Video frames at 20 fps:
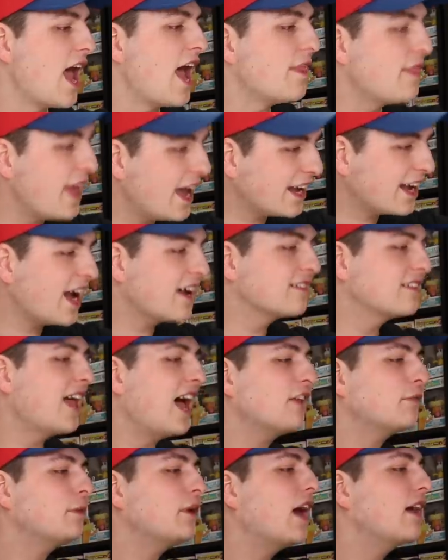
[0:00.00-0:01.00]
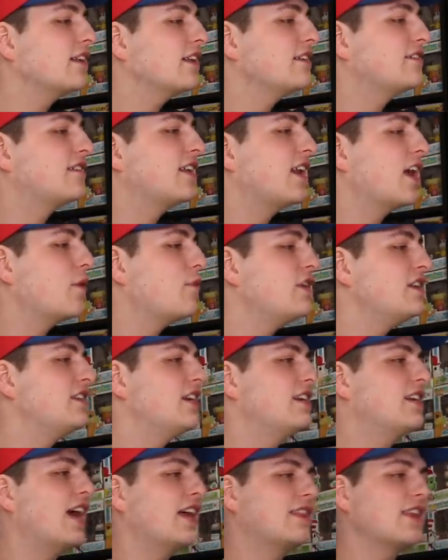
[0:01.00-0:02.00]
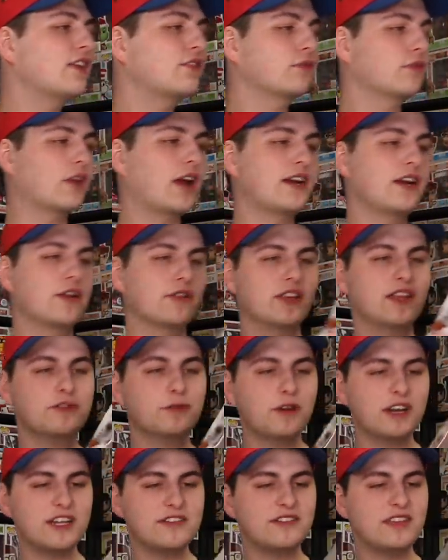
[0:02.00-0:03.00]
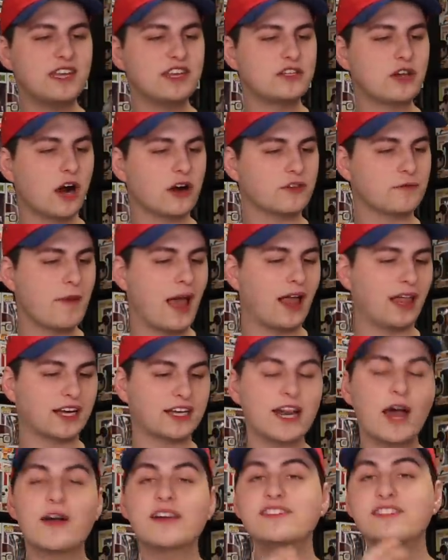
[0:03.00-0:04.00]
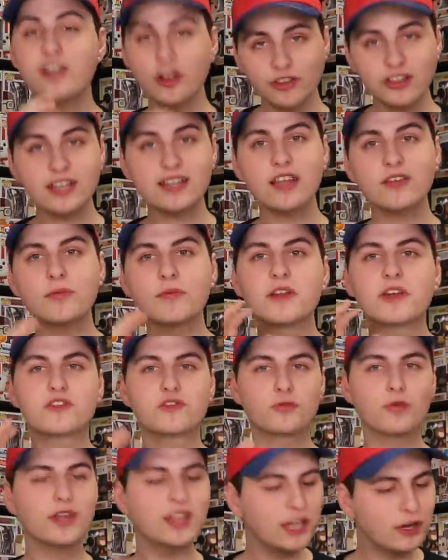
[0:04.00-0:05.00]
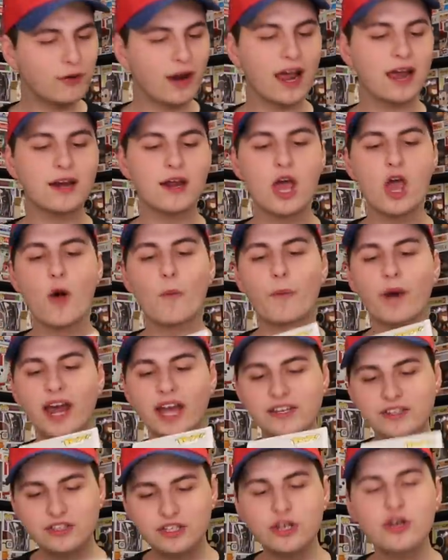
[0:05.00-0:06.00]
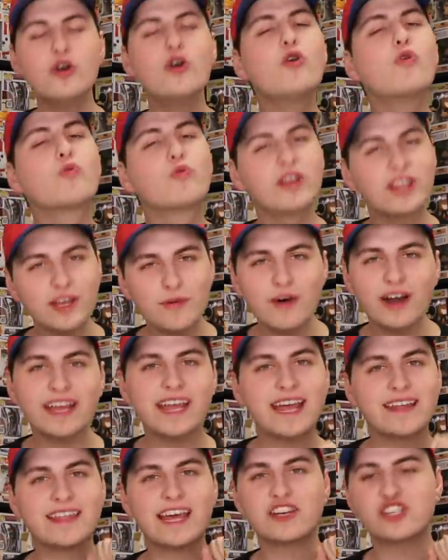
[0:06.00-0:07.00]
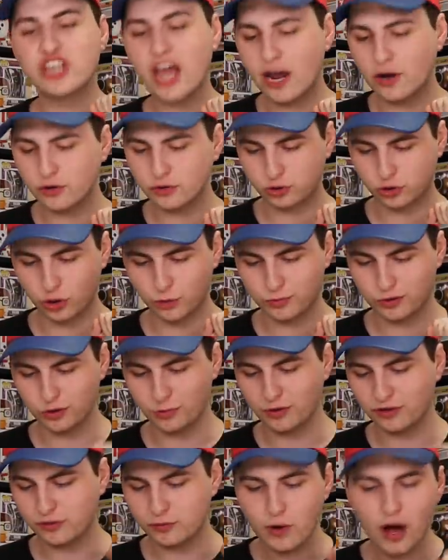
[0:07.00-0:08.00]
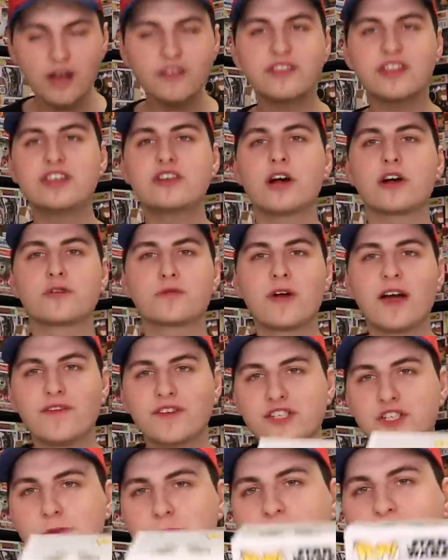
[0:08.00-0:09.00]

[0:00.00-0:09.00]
And then guys, last but not least today, we did get this one right here. This one is the Darth Malak. Now I still think this one looks really great, but I do really want to get that Shadow Stormtrooper as well as the Darth Revan just